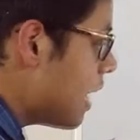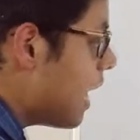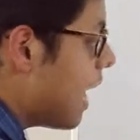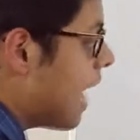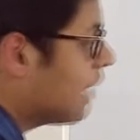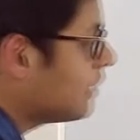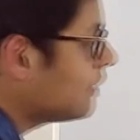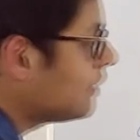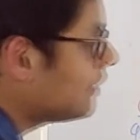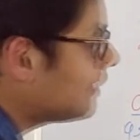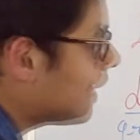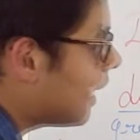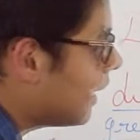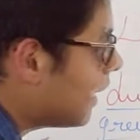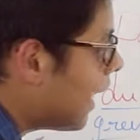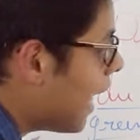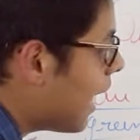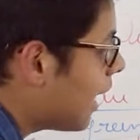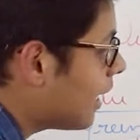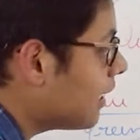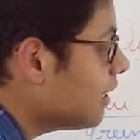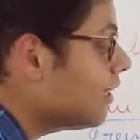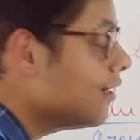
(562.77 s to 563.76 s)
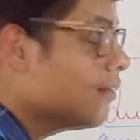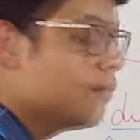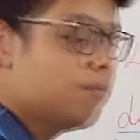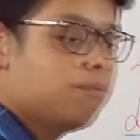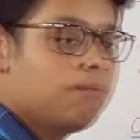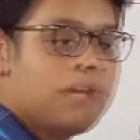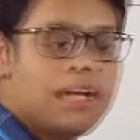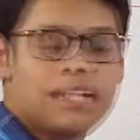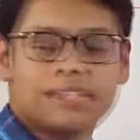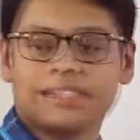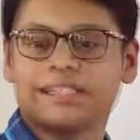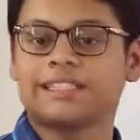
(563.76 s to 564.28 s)
And salad
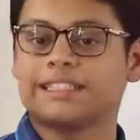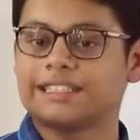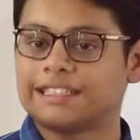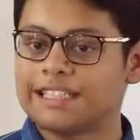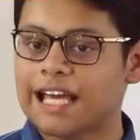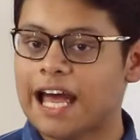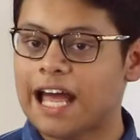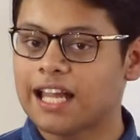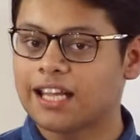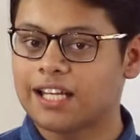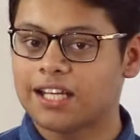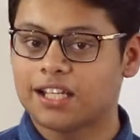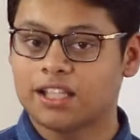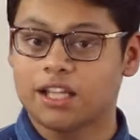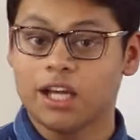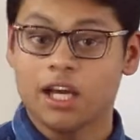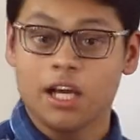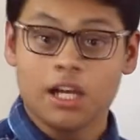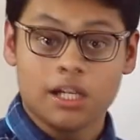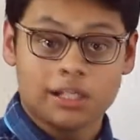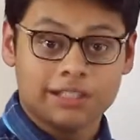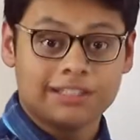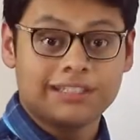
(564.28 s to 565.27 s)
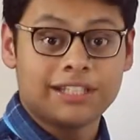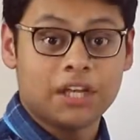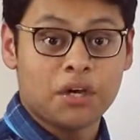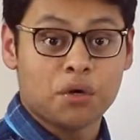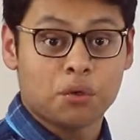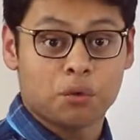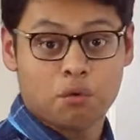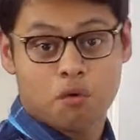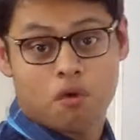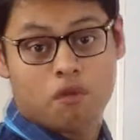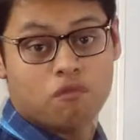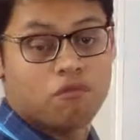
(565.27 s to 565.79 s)
means salad.
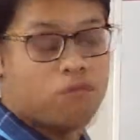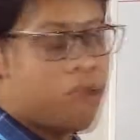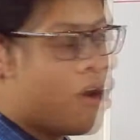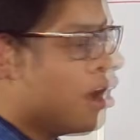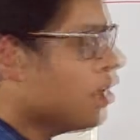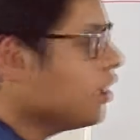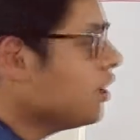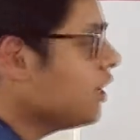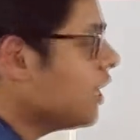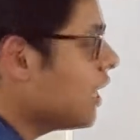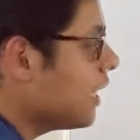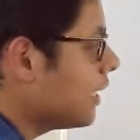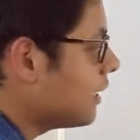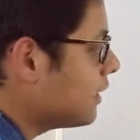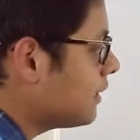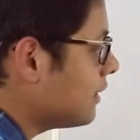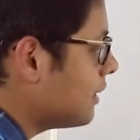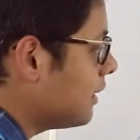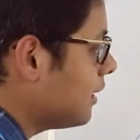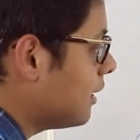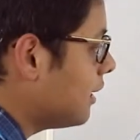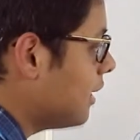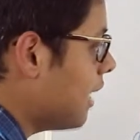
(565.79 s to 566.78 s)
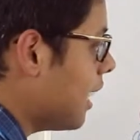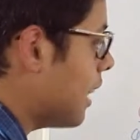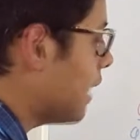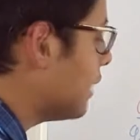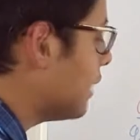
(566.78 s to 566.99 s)
So, what does de